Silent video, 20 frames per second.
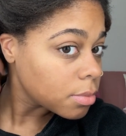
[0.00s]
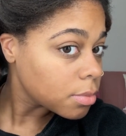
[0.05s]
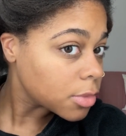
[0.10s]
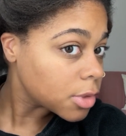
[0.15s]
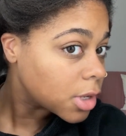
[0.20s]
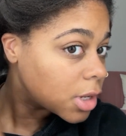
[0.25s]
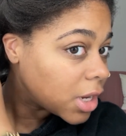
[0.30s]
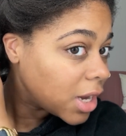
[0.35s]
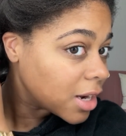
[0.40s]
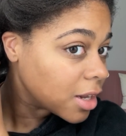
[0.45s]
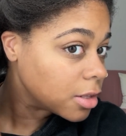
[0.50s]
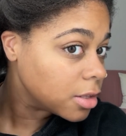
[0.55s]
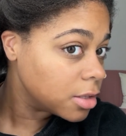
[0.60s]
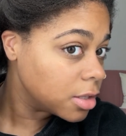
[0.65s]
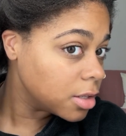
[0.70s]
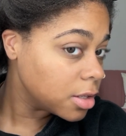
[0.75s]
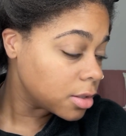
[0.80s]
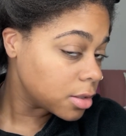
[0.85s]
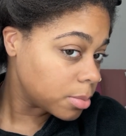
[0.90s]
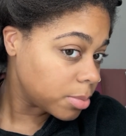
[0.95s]
I got a
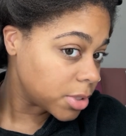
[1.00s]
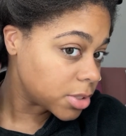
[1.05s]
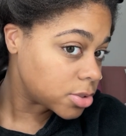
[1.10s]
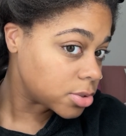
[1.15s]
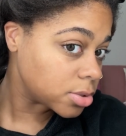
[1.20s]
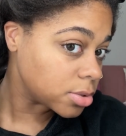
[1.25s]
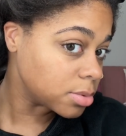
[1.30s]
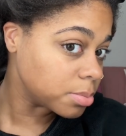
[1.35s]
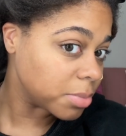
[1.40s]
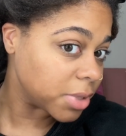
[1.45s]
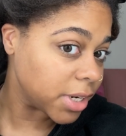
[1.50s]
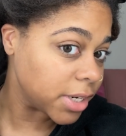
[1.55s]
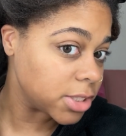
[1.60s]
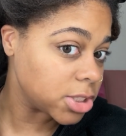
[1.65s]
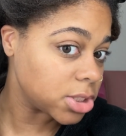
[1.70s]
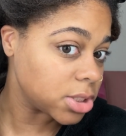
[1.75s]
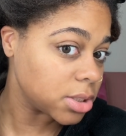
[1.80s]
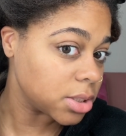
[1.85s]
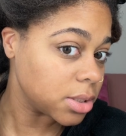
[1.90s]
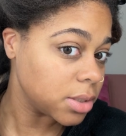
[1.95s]
little bit too
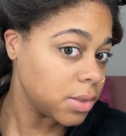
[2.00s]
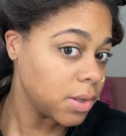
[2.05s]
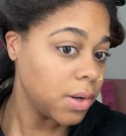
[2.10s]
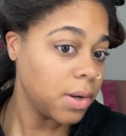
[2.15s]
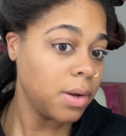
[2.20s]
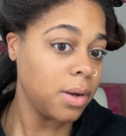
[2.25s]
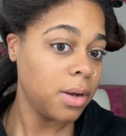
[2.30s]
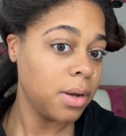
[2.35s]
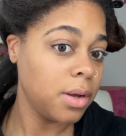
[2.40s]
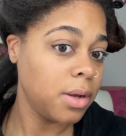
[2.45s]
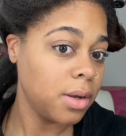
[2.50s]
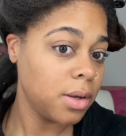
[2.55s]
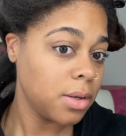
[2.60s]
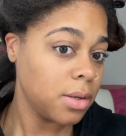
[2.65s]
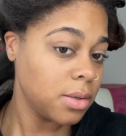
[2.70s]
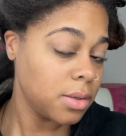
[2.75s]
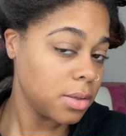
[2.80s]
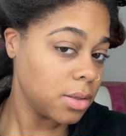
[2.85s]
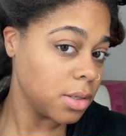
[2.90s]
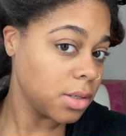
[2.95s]
much
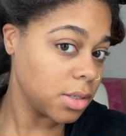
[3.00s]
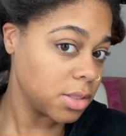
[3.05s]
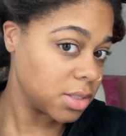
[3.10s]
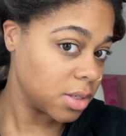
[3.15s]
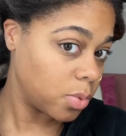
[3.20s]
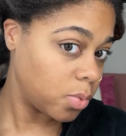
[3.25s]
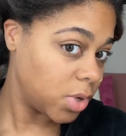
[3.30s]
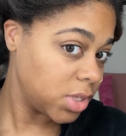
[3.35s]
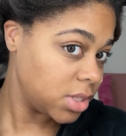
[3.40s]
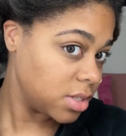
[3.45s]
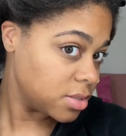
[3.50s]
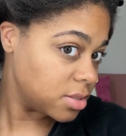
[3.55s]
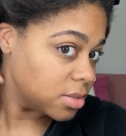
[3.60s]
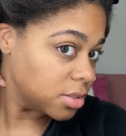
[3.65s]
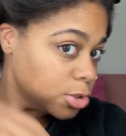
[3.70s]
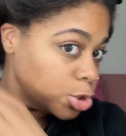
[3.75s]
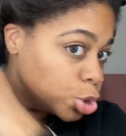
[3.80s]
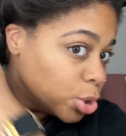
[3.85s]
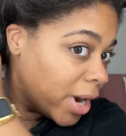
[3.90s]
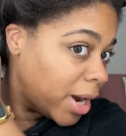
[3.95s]
because I want this to
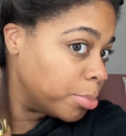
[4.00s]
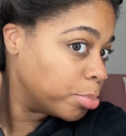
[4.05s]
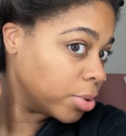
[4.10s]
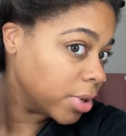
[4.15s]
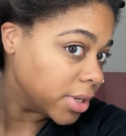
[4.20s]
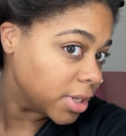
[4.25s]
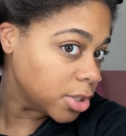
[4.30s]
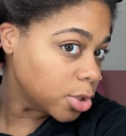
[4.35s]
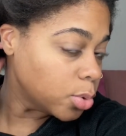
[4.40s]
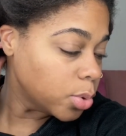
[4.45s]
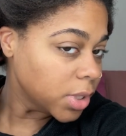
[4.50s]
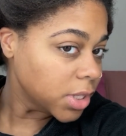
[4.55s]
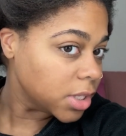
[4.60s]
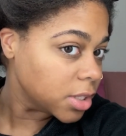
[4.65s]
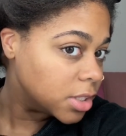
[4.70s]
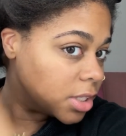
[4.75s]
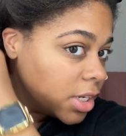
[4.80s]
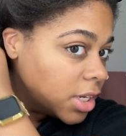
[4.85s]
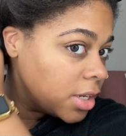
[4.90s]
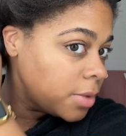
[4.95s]
dry pretty
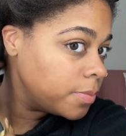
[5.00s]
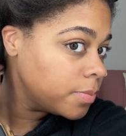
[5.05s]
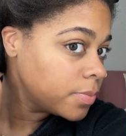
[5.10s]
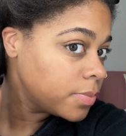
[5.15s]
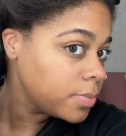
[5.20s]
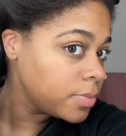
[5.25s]
quickly.